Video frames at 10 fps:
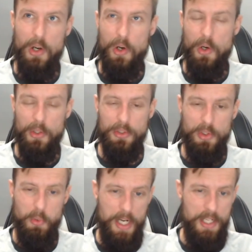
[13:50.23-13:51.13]
on
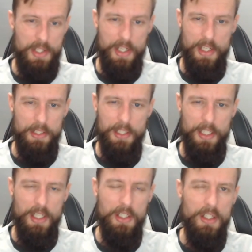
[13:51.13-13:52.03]
Twitch
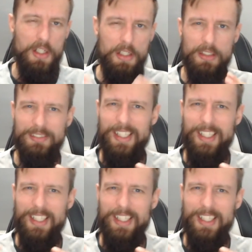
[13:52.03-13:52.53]
and